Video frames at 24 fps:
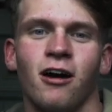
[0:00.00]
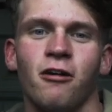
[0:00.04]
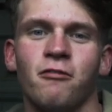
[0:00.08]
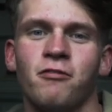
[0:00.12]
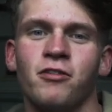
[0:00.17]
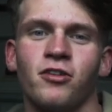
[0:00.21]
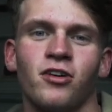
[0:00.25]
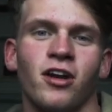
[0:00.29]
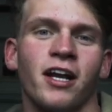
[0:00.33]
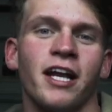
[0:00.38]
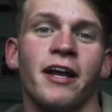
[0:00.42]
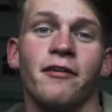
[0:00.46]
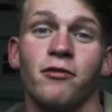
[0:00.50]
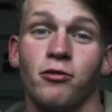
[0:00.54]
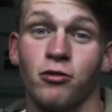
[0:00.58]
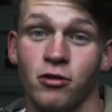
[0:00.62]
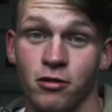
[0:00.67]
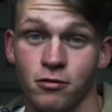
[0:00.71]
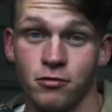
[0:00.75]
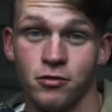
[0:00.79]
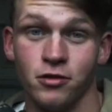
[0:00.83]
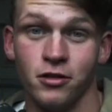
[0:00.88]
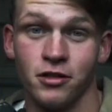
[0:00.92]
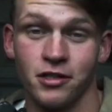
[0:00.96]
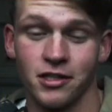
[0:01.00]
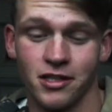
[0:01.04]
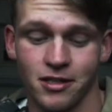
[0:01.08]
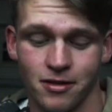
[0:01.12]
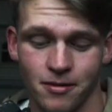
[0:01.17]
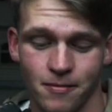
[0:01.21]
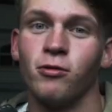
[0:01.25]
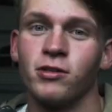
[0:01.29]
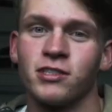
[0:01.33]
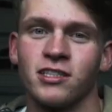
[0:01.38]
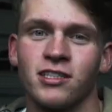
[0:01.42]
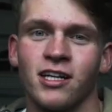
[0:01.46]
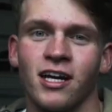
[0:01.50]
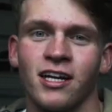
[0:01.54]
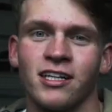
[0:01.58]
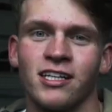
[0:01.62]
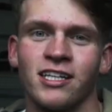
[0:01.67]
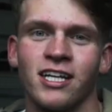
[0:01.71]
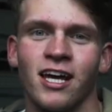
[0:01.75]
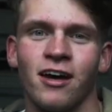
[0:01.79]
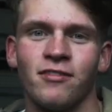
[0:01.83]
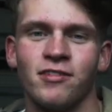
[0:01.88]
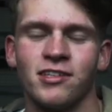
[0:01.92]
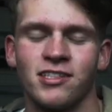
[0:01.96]
feeling I never want to feel again. I
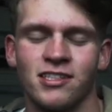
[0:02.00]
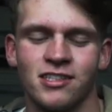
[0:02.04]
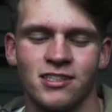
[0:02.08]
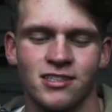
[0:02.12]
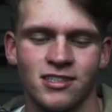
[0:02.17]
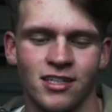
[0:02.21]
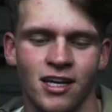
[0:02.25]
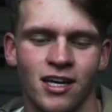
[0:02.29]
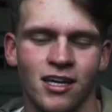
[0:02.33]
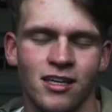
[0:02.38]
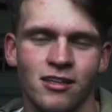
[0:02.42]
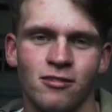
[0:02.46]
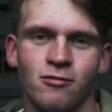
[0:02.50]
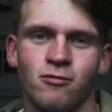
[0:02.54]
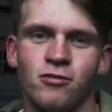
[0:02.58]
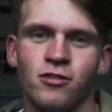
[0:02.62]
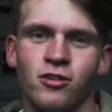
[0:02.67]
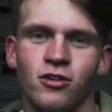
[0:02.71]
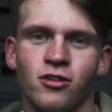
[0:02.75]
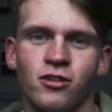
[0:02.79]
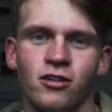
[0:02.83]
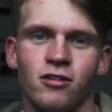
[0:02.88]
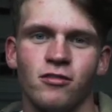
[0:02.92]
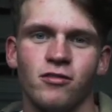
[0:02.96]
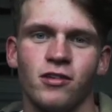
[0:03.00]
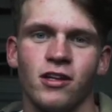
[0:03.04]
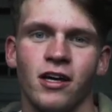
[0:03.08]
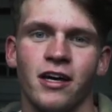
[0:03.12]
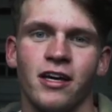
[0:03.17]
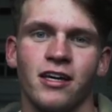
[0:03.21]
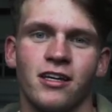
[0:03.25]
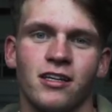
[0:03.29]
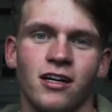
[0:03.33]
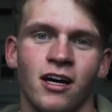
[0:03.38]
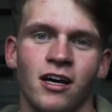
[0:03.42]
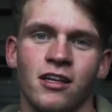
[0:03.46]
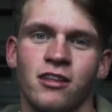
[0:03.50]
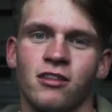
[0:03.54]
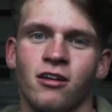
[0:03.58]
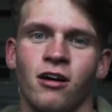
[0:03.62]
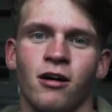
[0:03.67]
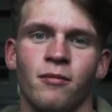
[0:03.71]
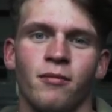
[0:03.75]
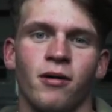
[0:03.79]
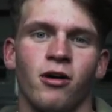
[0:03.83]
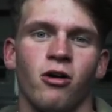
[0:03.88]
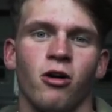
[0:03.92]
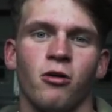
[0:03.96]
didn't have this insane feeling of like I
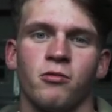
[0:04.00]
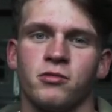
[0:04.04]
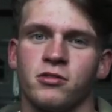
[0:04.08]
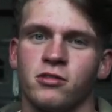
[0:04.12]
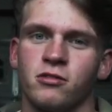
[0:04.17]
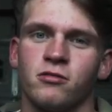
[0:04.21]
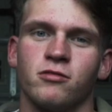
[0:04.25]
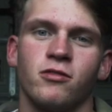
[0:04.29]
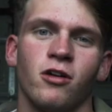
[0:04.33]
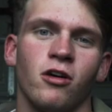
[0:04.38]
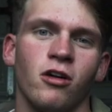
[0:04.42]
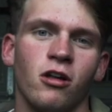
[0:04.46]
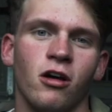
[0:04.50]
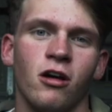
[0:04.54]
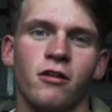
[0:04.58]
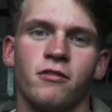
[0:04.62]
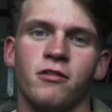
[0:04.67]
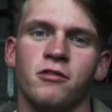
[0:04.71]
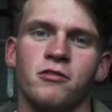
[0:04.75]
thought my arm was gonna fall off.